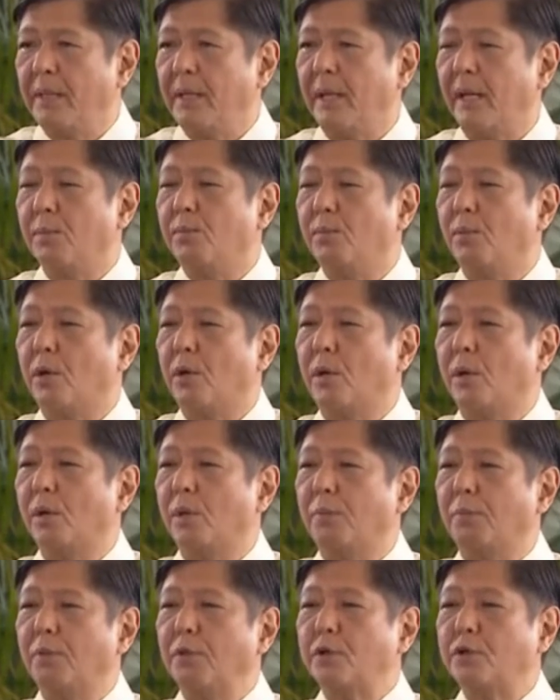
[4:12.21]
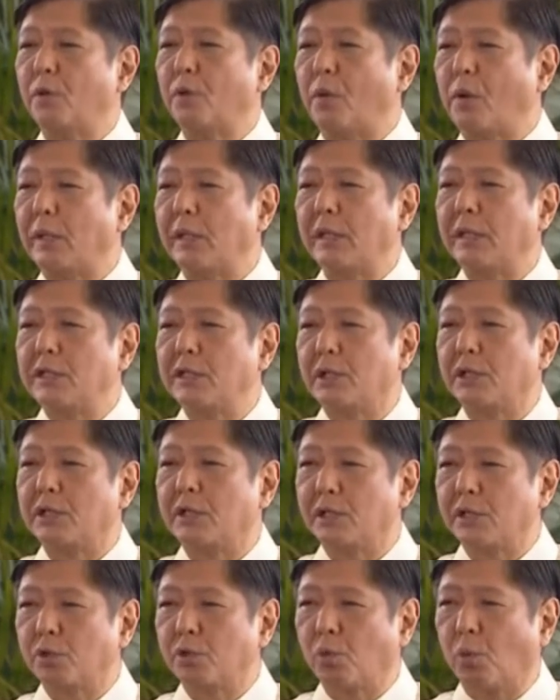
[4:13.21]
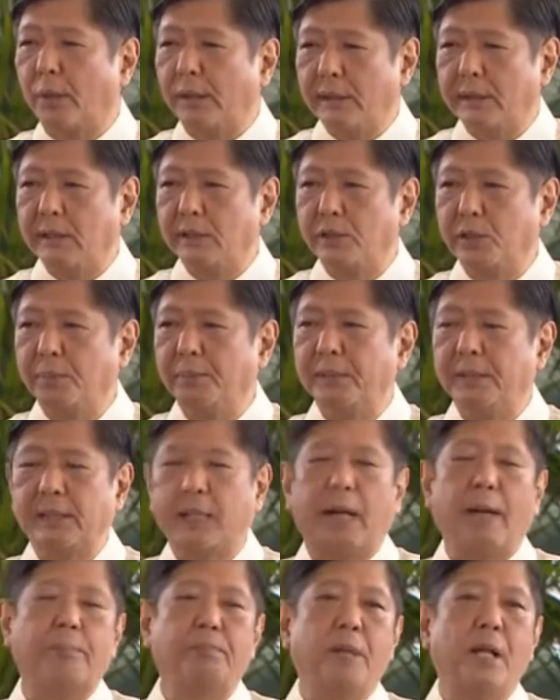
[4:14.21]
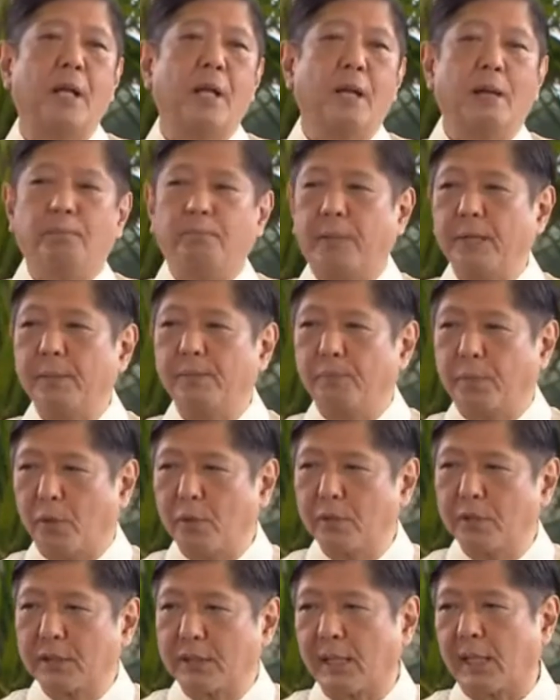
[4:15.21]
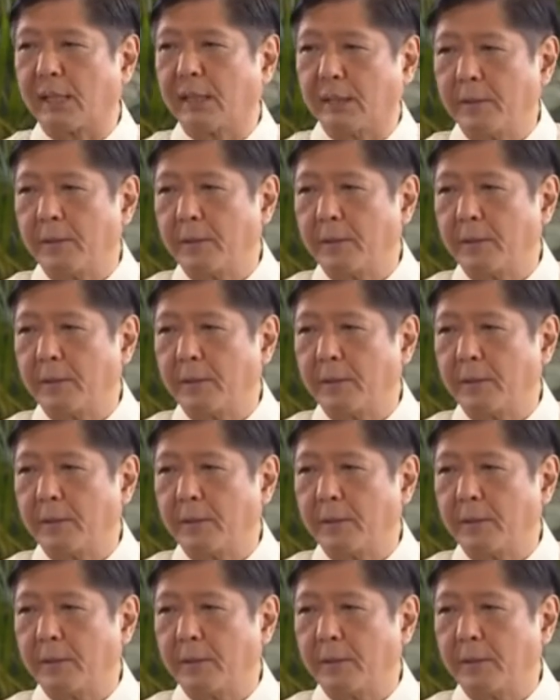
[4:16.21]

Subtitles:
and more opportunities are just waiting to be tapped by both sides.